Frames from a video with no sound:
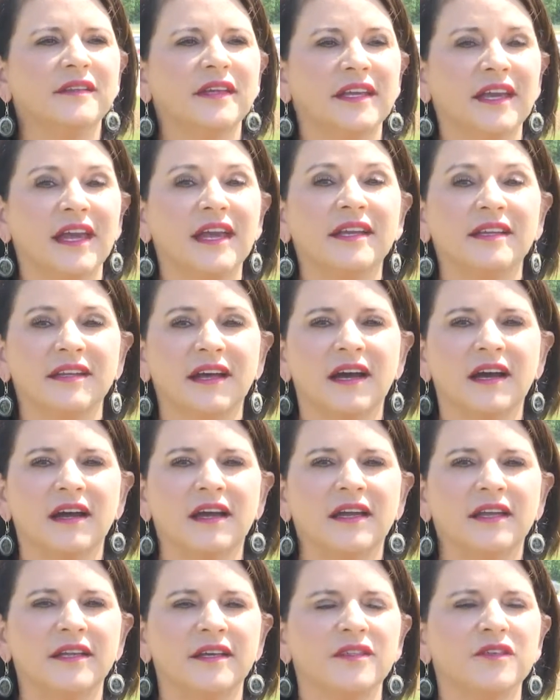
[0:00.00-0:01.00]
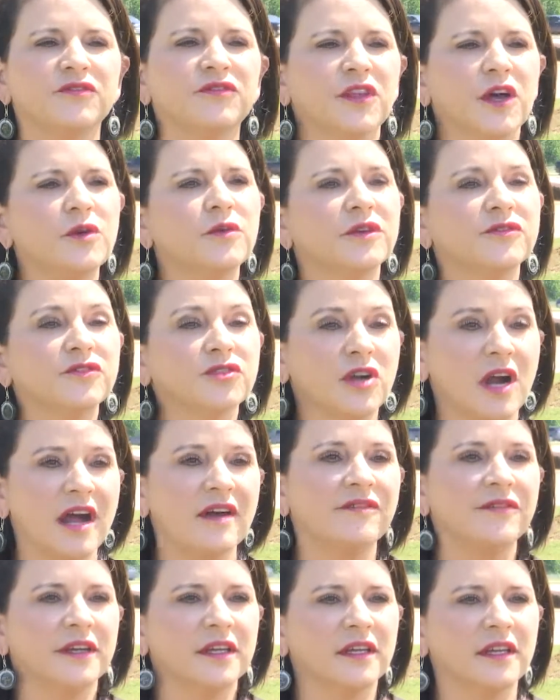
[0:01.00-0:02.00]
the Gate 9 and the flow of
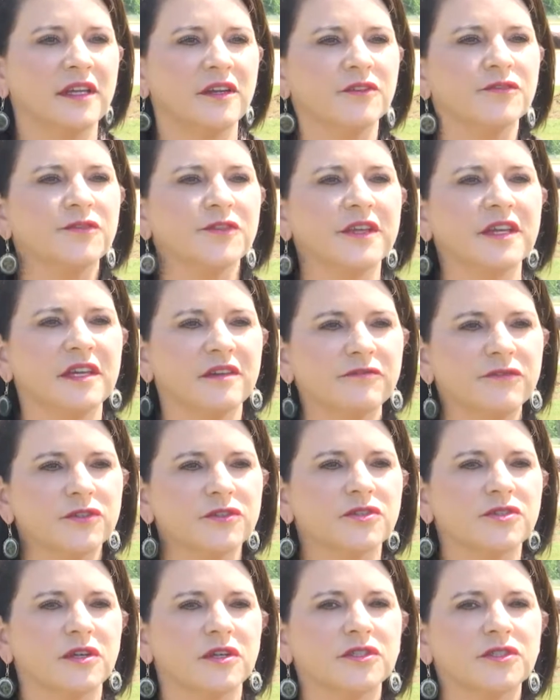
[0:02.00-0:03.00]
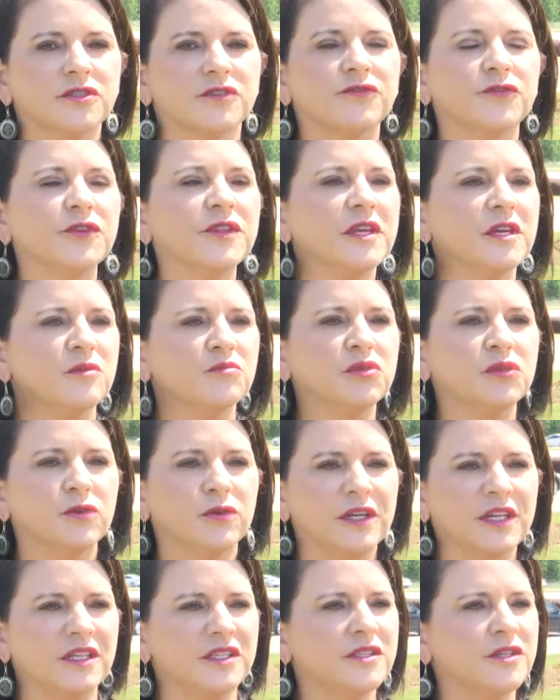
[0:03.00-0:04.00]
traffic here for the infrastructure, for the
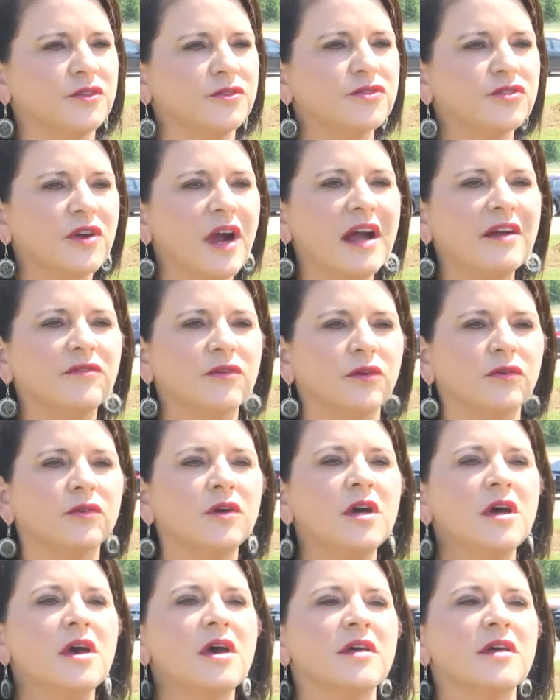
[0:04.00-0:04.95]
employees who travel